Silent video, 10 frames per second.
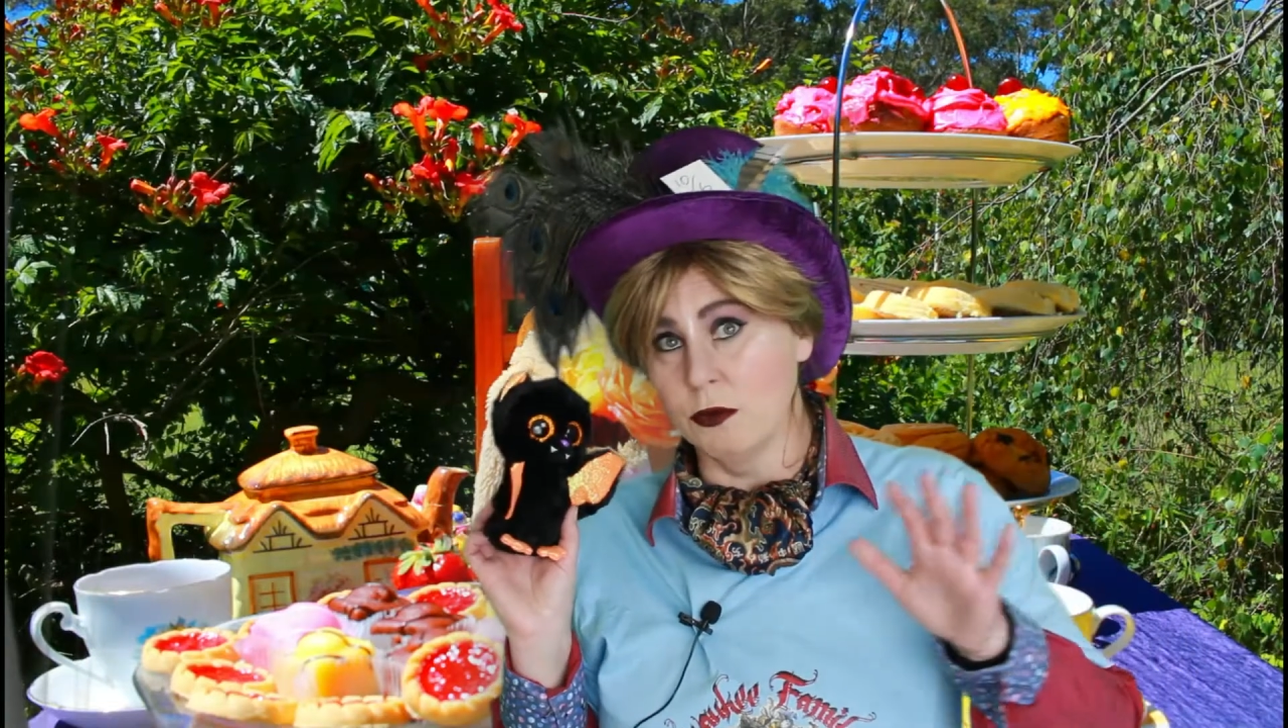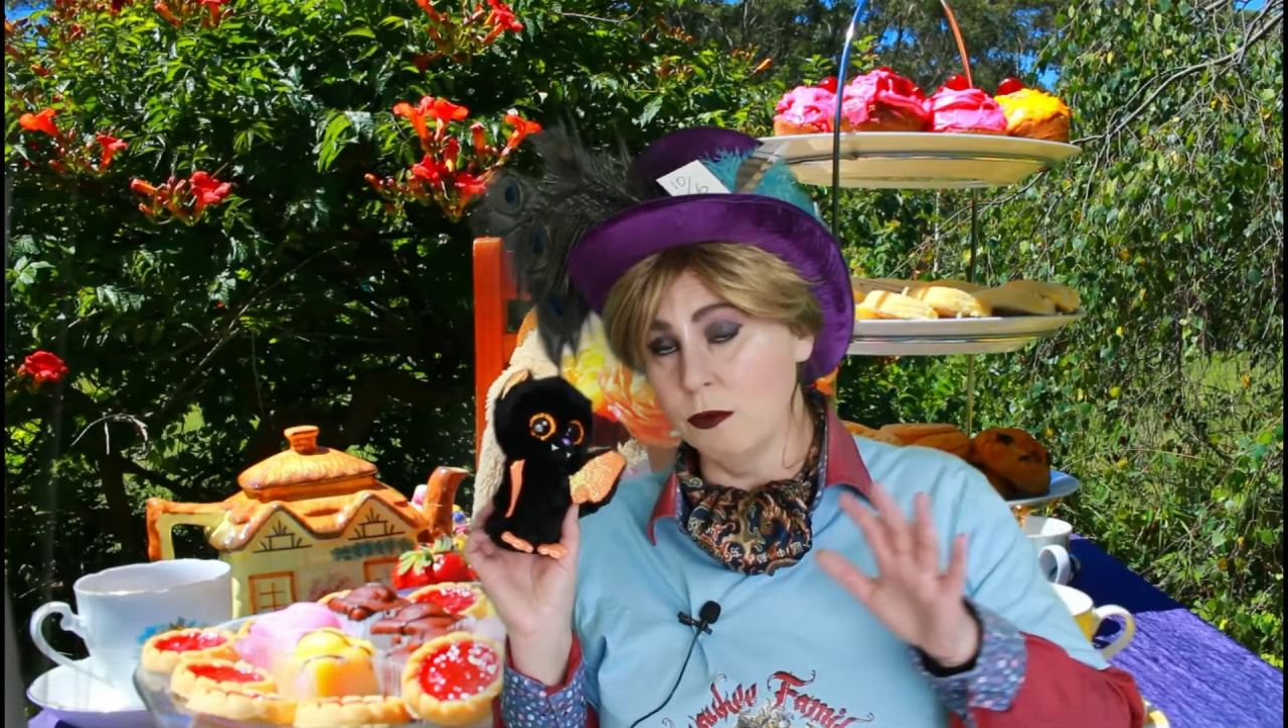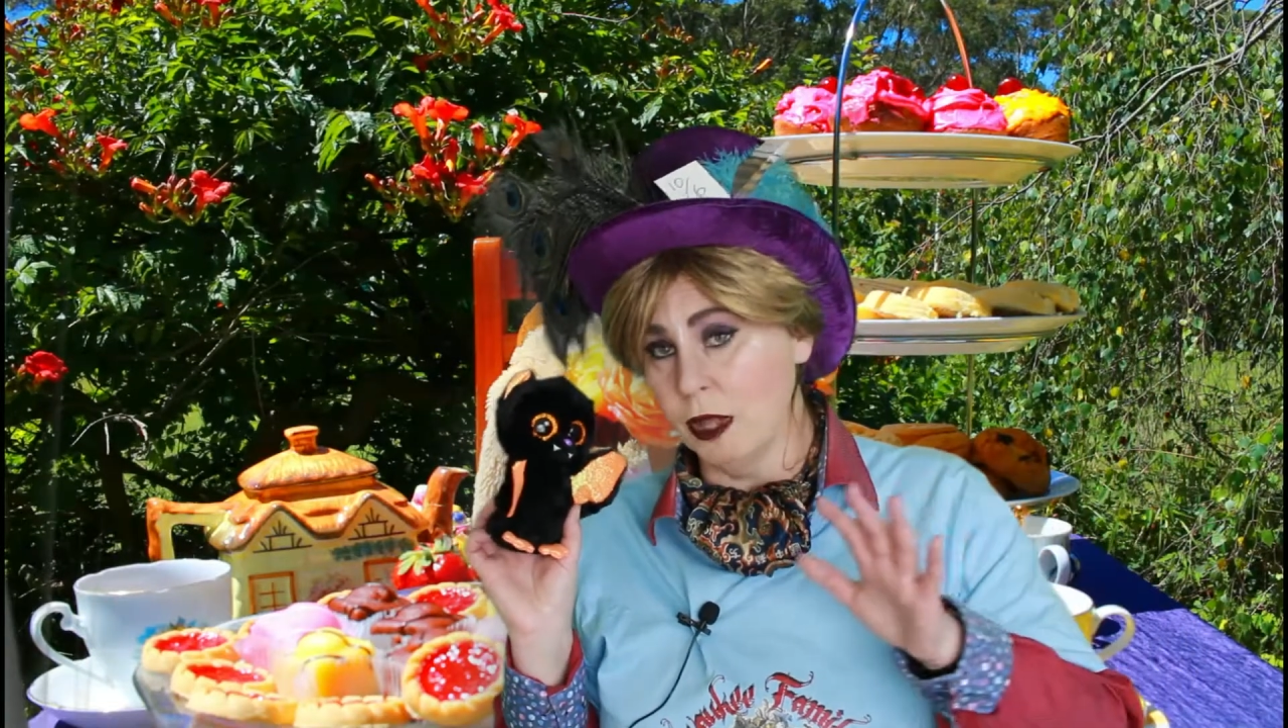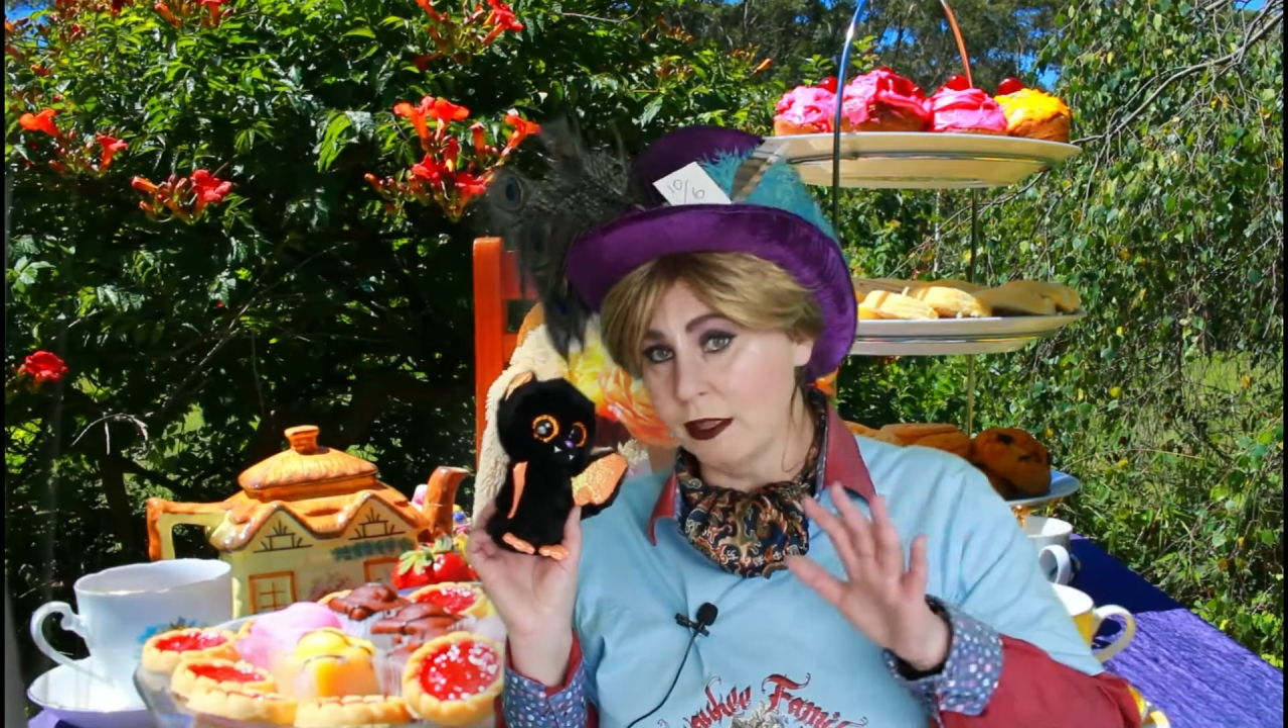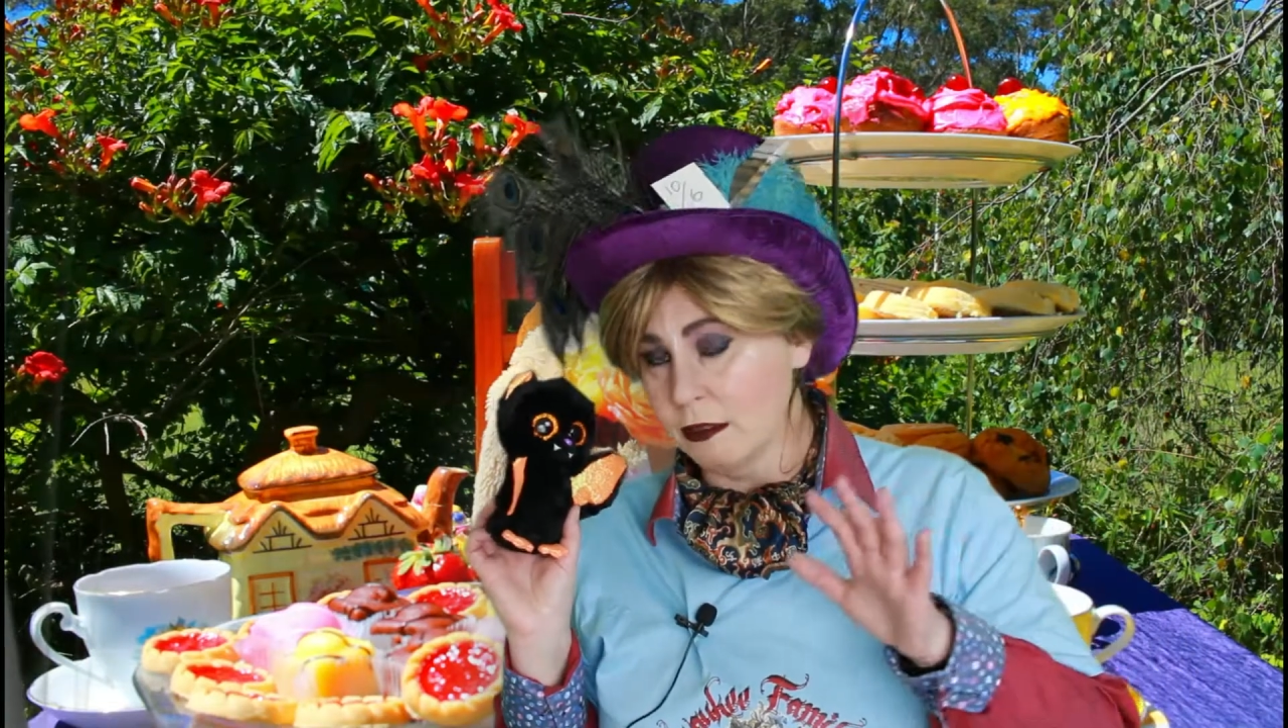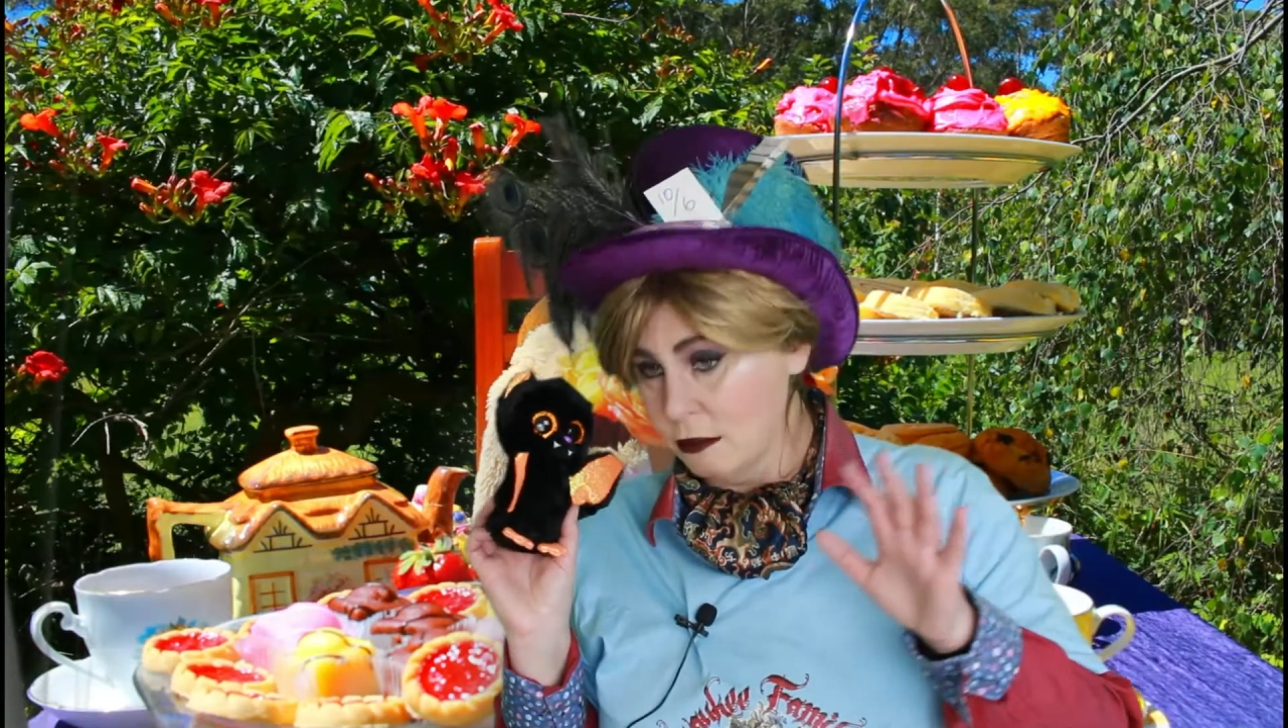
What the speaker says: like,